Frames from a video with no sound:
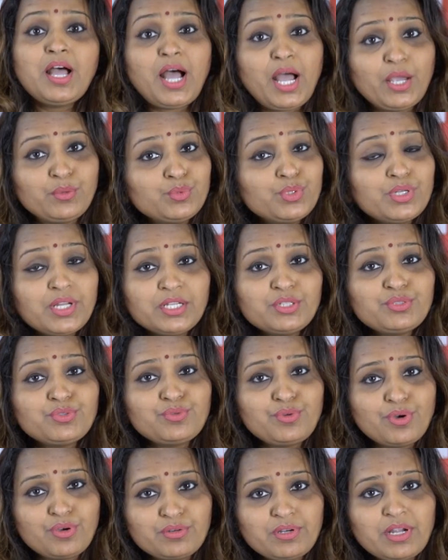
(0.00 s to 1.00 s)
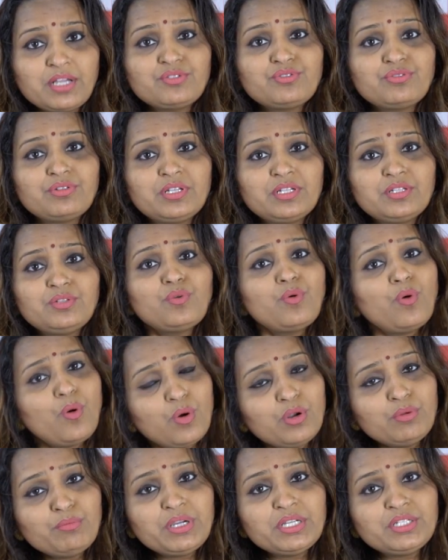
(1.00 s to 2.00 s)
I would like to congratulate
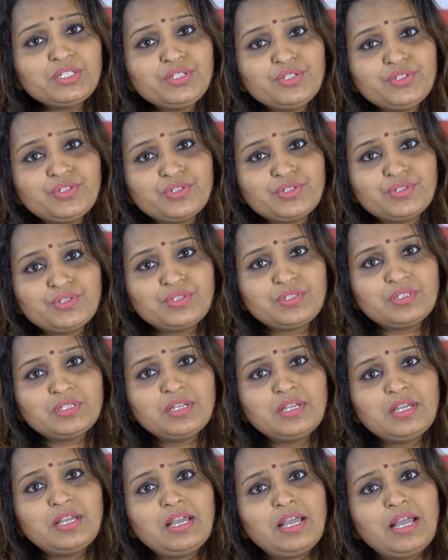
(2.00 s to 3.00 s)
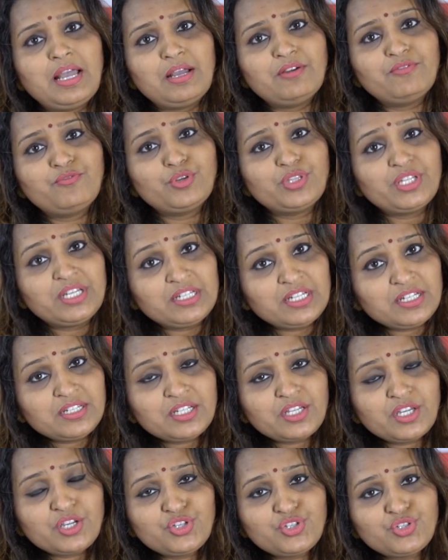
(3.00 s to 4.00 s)
all my teachers for their
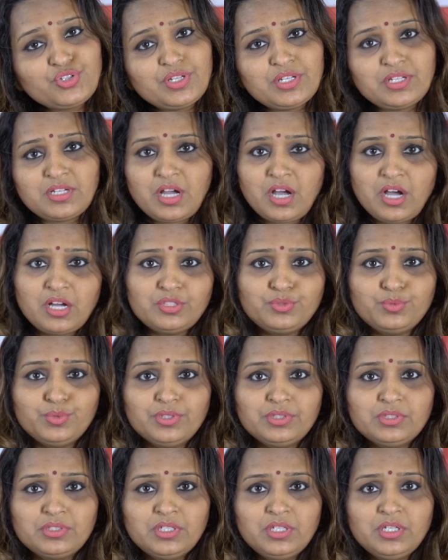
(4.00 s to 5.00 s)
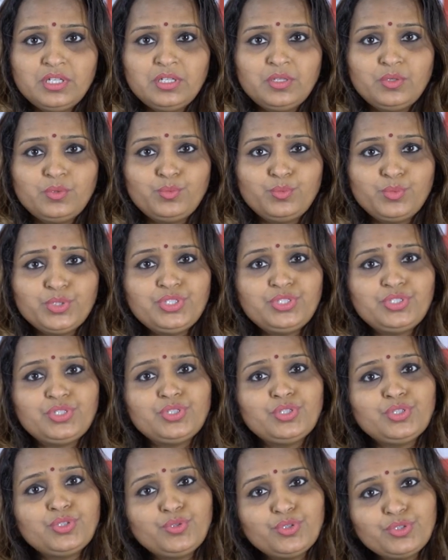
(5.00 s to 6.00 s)
dedication and hard work, which
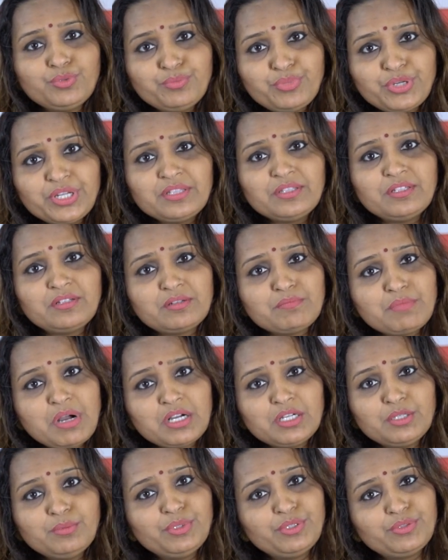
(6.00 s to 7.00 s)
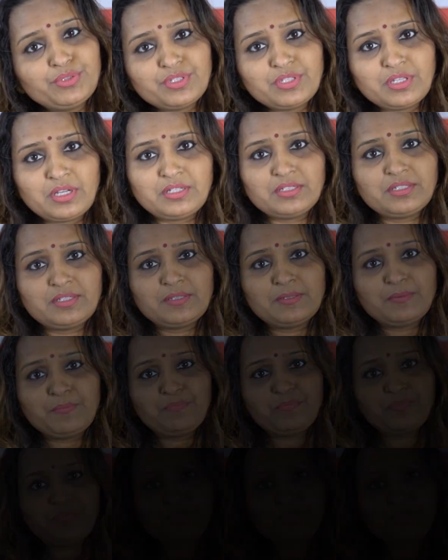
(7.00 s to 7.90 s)
could bring the remarkable results.